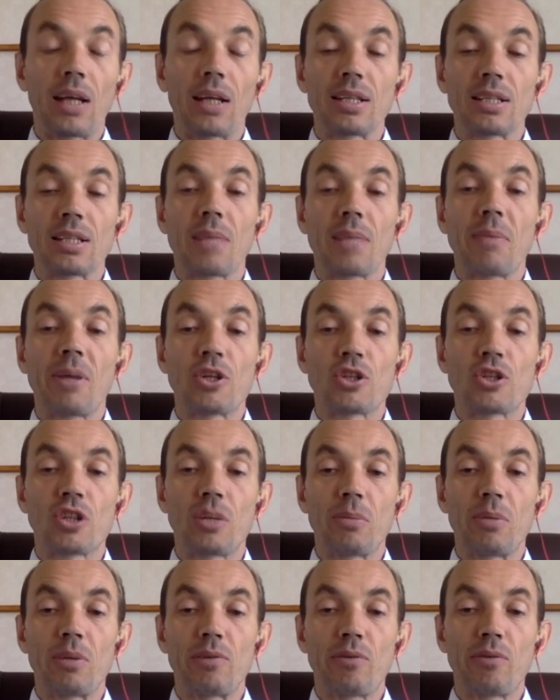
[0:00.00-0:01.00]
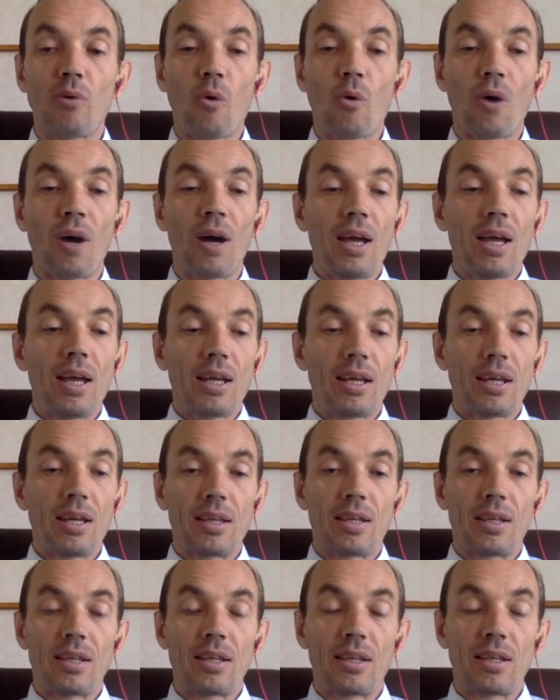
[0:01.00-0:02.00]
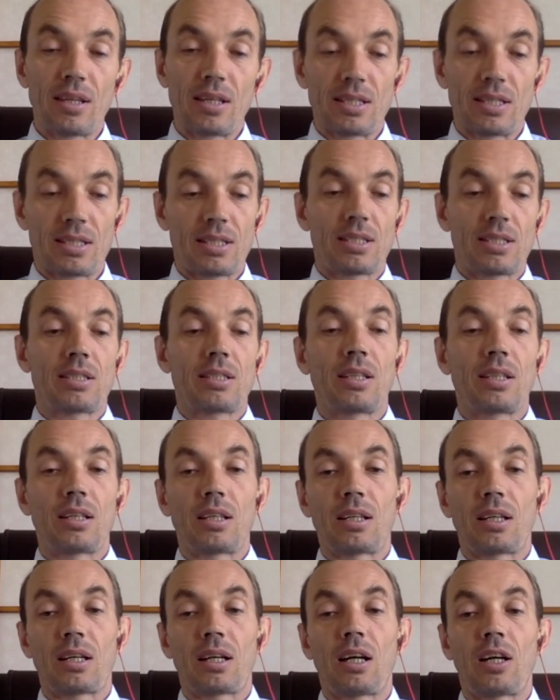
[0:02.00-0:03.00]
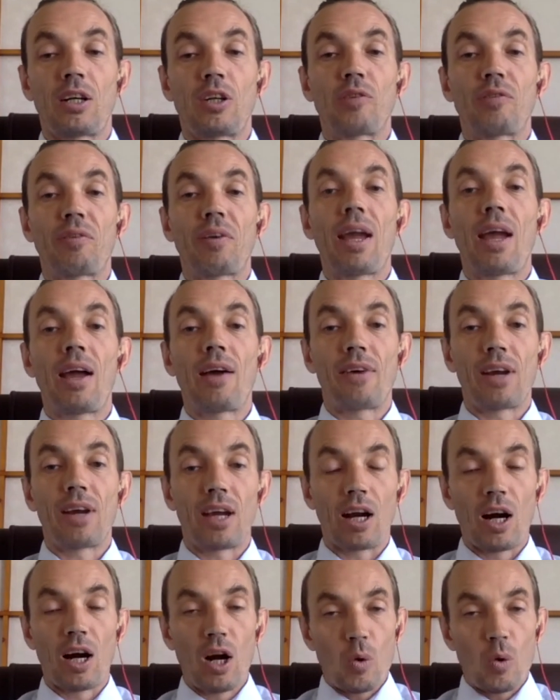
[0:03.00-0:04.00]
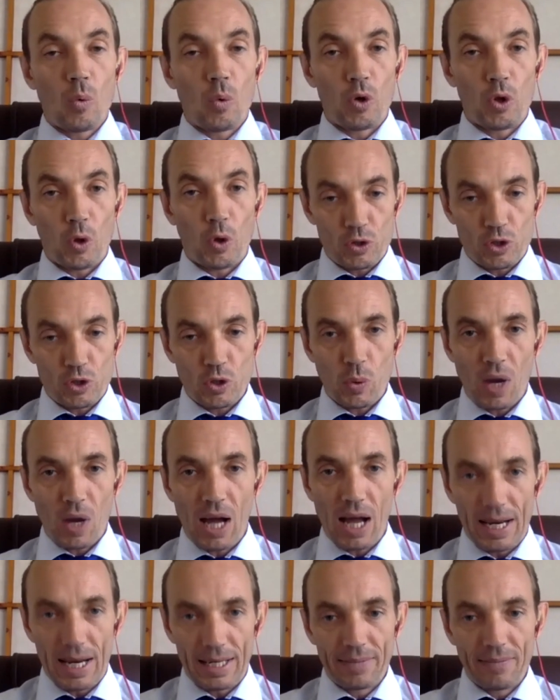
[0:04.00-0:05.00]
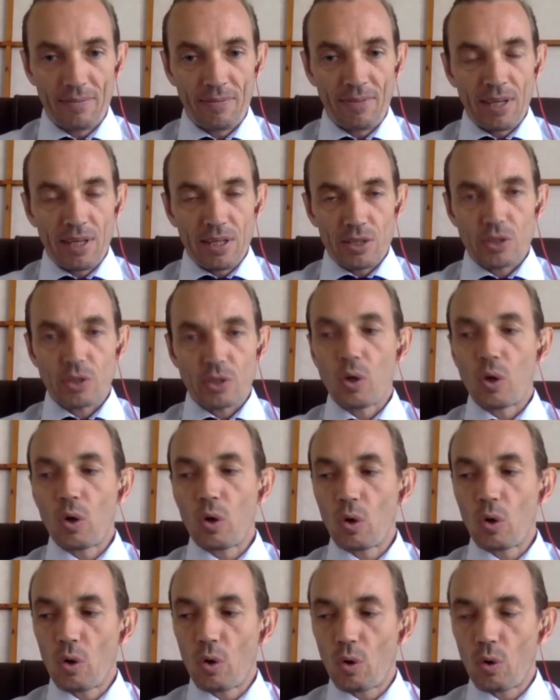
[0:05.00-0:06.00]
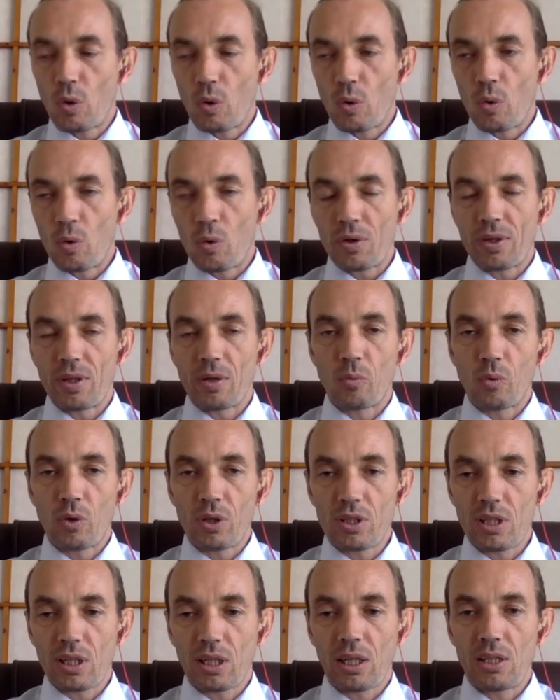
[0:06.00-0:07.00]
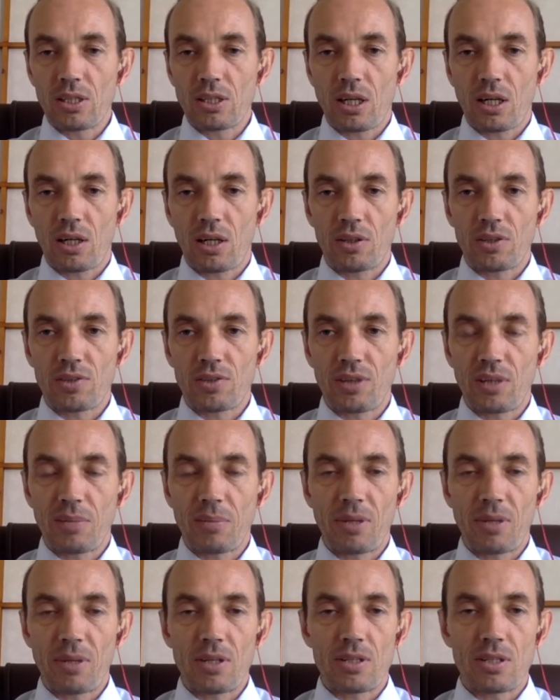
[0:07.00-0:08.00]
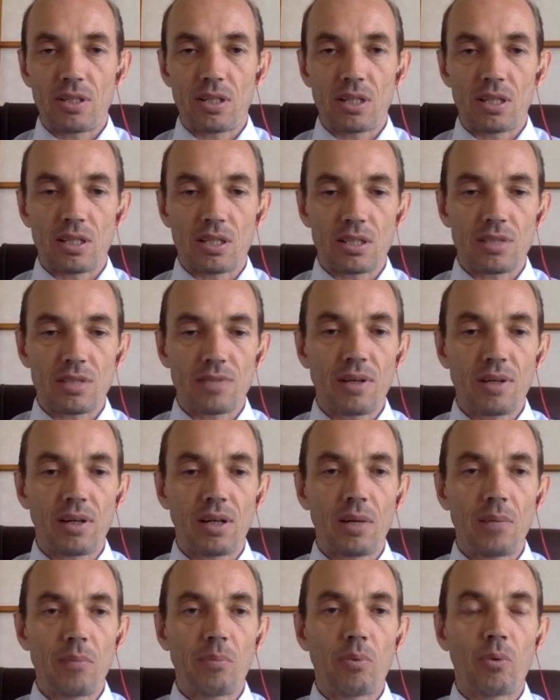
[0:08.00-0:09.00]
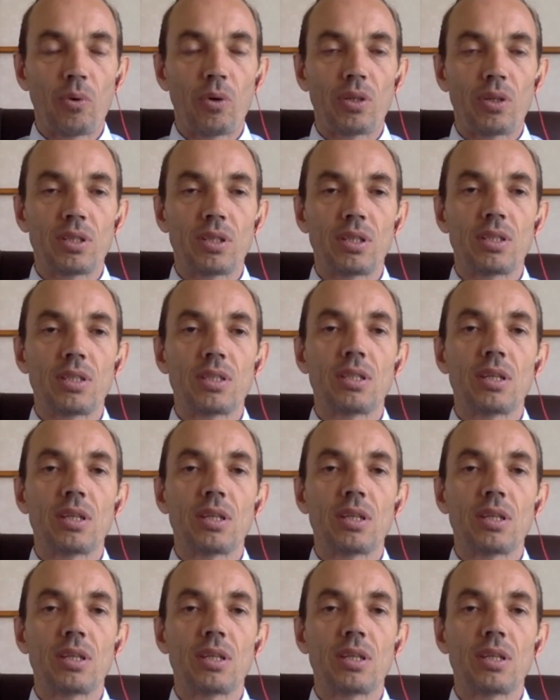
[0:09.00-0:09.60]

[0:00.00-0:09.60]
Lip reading: as I mentioned before, in this kind of area were not so high. So what the Kintaro treatment did, it's very important